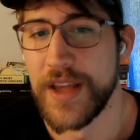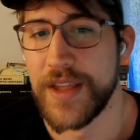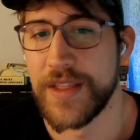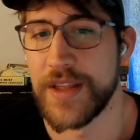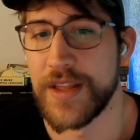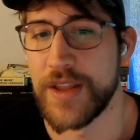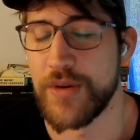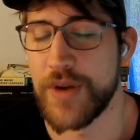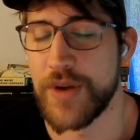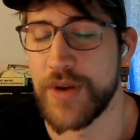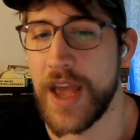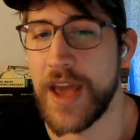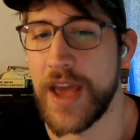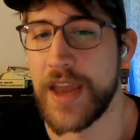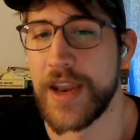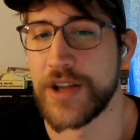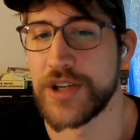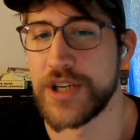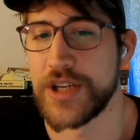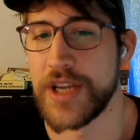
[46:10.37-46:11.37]
that you
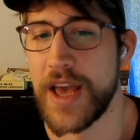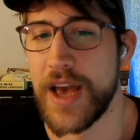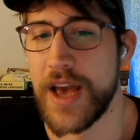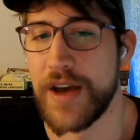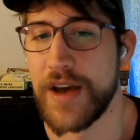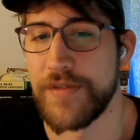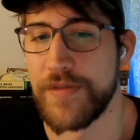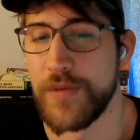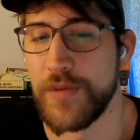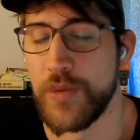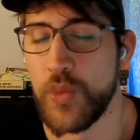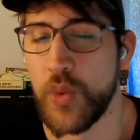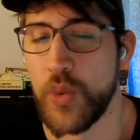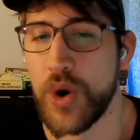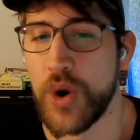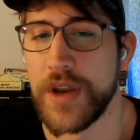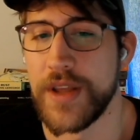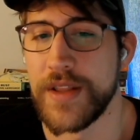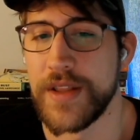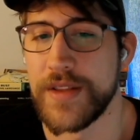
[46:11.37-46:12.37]
can actually have
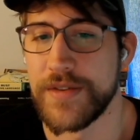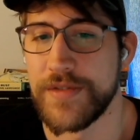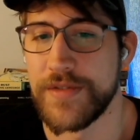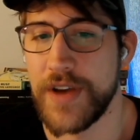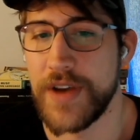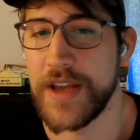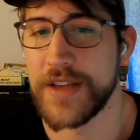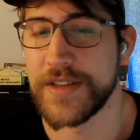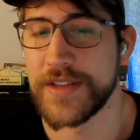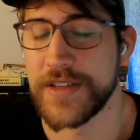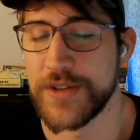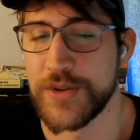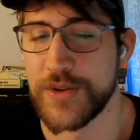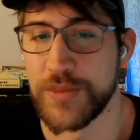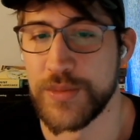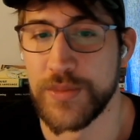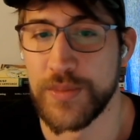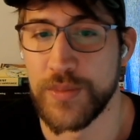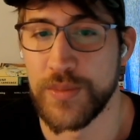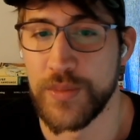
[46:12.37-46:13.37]
one interface
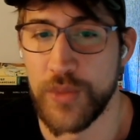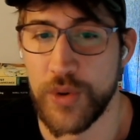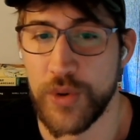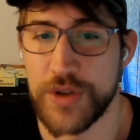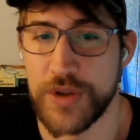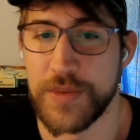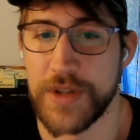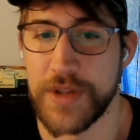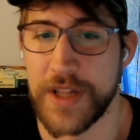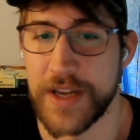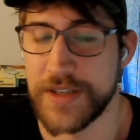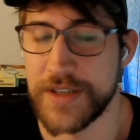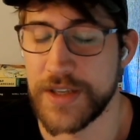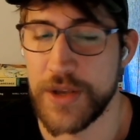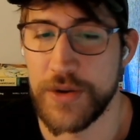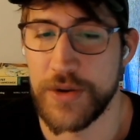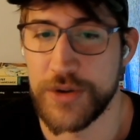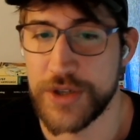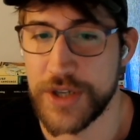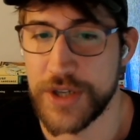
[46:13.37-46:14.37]
into multiple
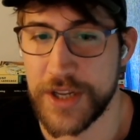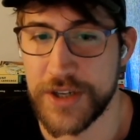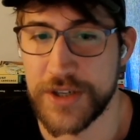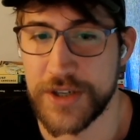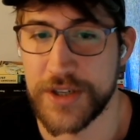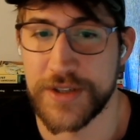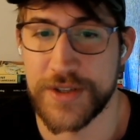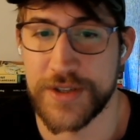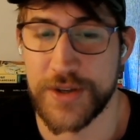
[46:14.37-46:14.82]
execution engines.